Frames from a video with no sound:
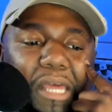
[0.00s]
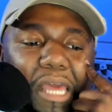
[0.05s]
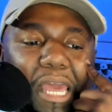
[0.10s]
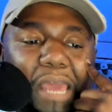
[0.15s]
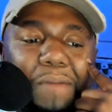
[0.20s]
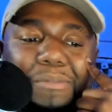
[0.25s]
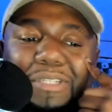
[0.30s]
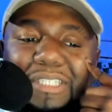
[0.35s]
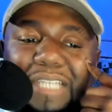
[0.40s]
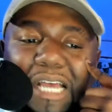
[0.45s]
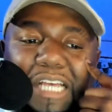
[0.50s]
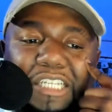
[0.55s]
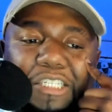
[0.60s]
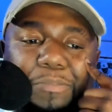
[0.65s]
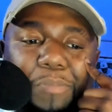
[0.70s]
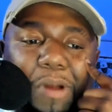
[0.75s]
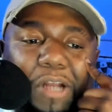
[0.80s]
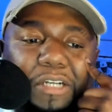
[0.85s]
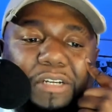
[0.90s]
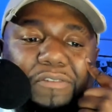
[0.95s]
Amazon
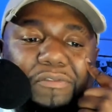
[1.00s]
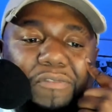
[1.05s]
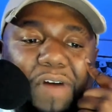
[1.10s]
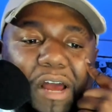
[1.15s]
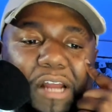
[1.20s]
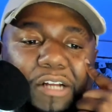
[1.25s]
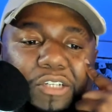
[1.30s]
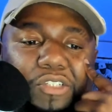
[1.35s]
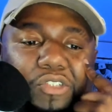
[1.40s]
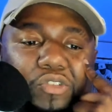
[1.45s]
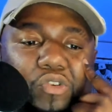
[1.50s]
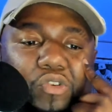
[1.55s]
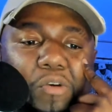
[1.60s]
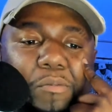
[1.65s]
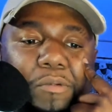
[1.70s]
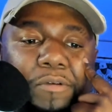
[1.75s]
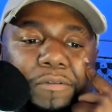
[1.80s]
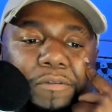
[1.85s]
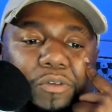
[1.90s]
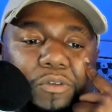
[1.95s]
sparked a
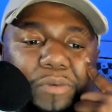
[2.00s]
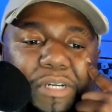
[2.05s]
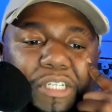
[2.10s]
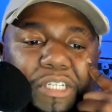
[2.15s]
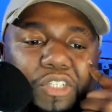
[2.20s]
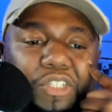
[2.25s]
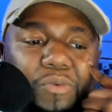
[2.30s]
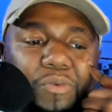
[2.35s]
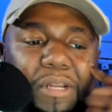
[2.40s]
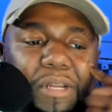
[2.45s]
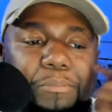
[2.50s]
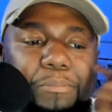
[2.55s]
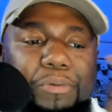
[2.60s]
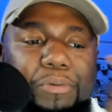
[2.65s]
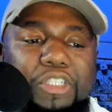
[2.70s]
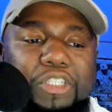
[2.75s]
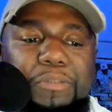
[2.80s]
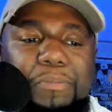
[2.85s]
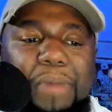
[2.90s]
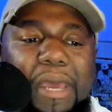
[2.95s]
firestorm of derision when it
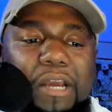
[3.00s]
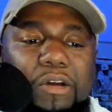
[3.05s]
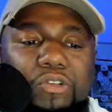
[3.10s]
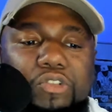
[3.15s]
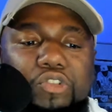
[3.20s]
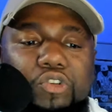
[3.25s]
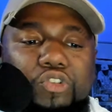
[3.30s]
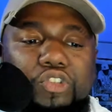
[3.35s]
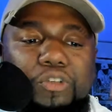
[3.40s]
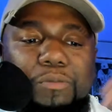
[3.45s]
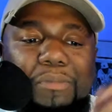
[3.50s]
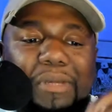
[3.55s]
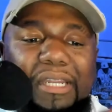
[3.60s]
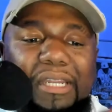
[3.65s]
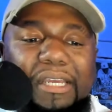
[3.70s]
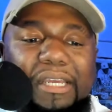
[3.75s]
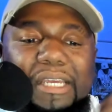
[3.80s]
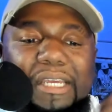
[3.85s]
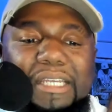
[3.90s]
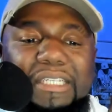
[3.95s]
pushed back on social
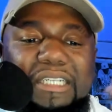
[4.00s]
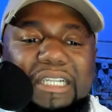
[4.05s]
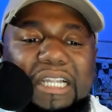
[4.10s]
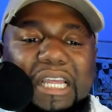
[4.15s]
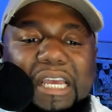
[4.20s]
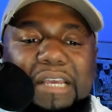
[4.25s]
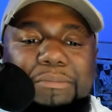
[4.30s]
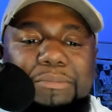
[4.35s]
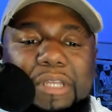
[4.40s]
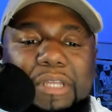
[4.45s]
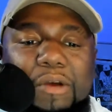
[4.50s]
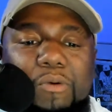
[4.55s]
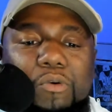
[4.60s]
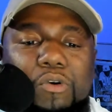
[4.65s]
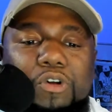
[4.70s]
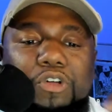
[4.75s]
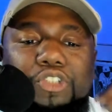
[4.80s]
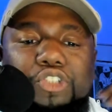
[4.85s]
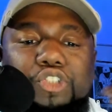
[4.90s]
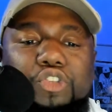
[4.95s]
media against claims that
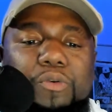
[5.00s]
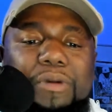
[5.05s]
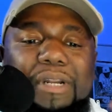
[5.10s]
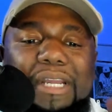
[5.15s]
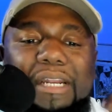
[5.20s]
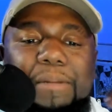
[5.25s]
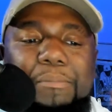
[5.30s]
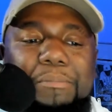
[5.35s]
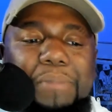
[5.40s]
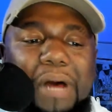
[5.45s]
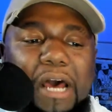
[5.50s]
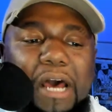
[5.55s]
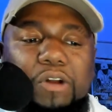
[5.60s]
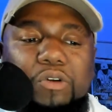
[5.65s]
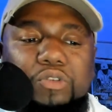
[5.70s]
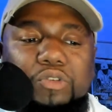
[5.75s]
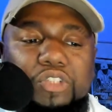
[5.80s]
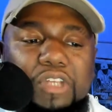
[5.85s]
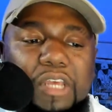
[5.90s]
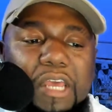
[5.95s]
workers urinate in
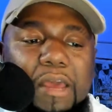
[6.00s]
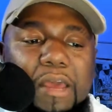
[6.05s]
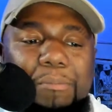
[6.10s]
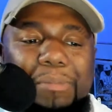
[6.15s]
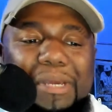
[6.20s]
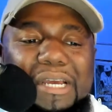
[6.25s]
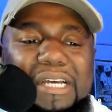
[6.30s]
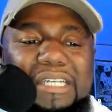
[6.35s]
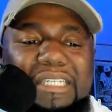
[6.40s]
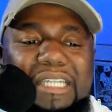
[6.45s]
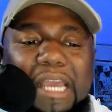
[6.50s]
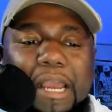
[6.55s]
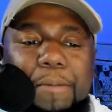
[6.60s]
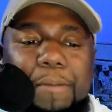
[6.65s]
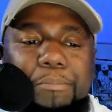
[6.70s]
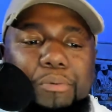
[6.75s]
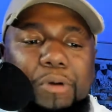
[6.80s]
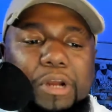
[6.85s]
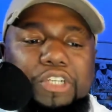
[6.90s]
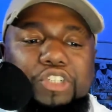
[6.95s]
bottles because they are
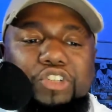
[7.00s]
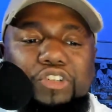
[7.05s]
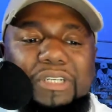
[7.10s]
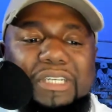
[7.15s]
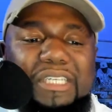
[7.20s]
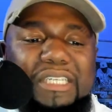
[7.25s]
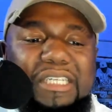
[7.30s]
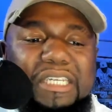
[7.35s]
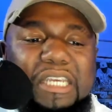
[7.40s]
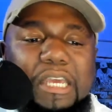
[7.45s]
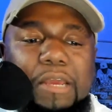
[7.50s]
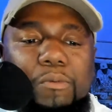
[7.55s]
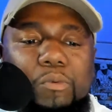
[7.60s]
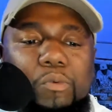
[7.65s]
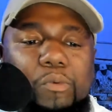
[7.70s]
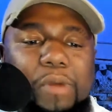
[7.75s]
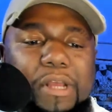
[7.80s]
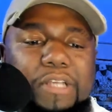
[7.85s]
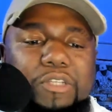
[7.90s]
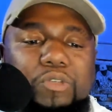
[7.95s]
pressured to skip
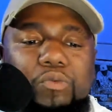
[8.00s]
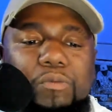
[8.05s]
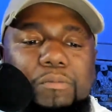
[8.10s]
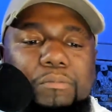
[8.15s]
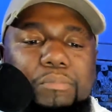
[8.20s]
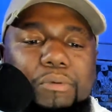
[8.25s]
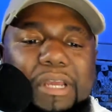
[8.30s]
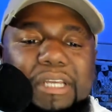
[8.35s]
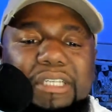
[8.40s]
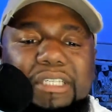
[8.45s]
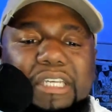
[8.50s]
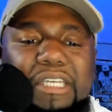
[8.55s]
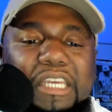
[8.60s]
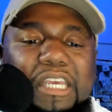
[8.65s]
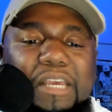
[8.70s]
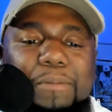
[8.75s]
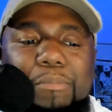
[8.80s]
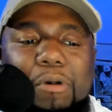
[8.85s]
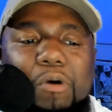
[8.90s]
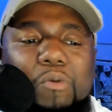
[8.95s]
restroom breaks to
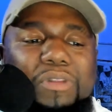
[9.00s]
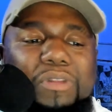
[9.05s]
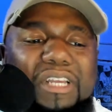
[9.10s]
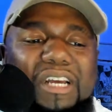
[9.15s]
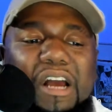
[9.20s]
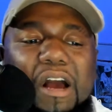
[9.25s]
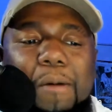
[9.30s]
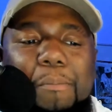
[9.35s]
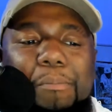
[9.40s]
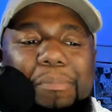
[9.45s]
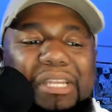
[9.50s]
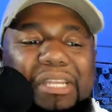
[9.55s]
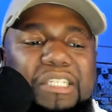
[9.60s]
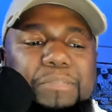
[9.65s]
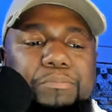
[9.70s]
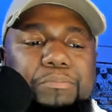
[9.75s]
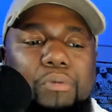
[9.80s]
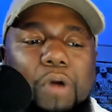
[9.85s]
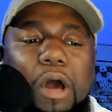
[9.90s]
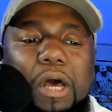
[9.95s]
keep up with the company's
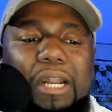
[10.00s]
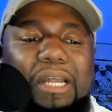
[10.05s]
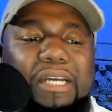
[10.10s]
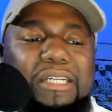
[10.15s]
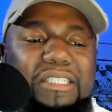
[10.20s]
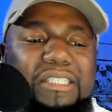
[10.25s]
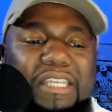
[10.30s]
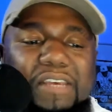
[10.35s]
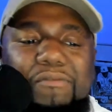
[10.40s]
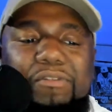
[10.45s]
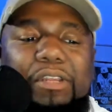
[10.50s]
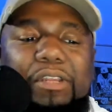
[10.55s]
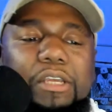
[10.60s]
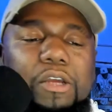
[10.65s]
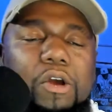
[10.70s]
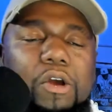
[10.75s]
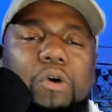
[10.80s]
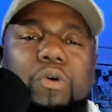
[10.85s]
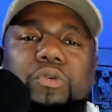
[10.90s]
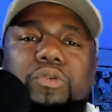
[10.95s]
productivity
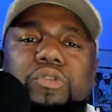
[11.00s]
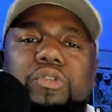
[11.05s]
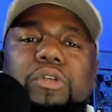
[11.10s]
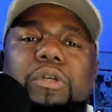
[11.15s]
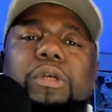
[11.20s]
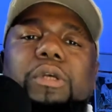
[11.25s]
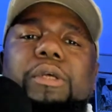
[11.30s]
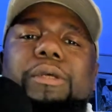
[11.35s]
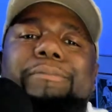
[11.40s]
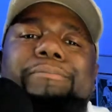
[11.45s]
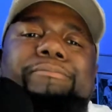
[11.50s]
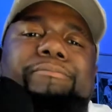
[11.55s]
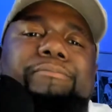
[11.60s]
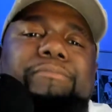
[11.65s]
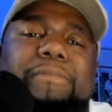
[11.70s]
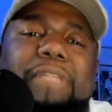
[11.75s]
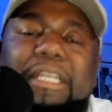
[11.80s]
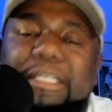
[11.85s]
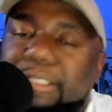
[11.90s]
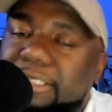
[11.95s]
goals.
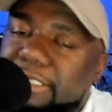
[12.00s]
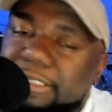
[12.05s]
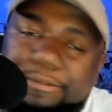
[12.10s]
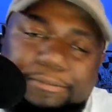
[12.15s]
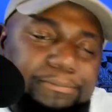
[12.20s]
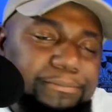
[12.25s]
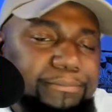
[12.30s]
Listen,